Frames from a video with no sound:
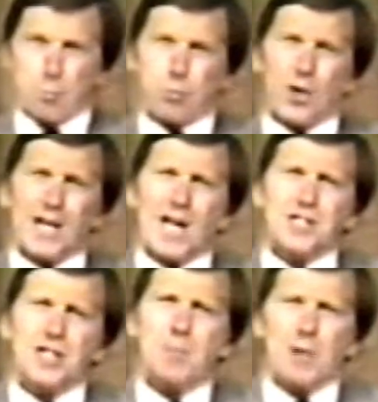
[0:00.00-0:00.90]
Bring
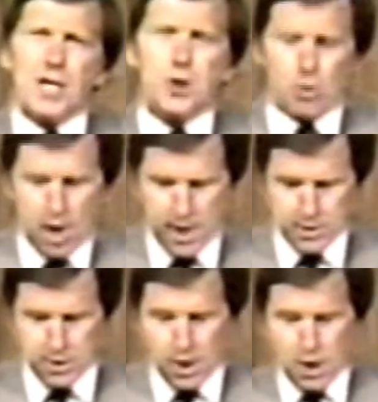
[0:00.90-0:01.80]
us the meteorite.
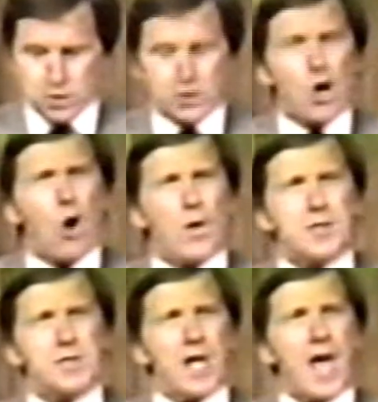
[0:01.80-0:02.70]
Show us